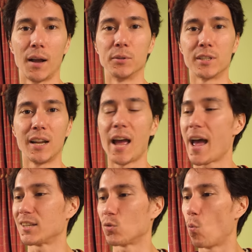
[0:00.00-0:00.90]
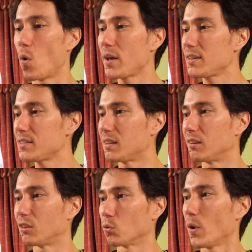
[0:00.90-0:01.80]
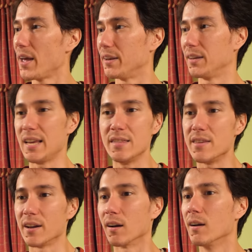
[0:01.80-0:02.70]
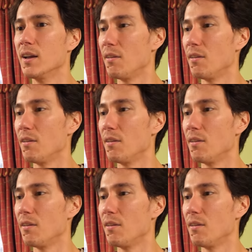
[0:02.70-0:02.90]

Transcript: I was gonna ask, what is the thread in there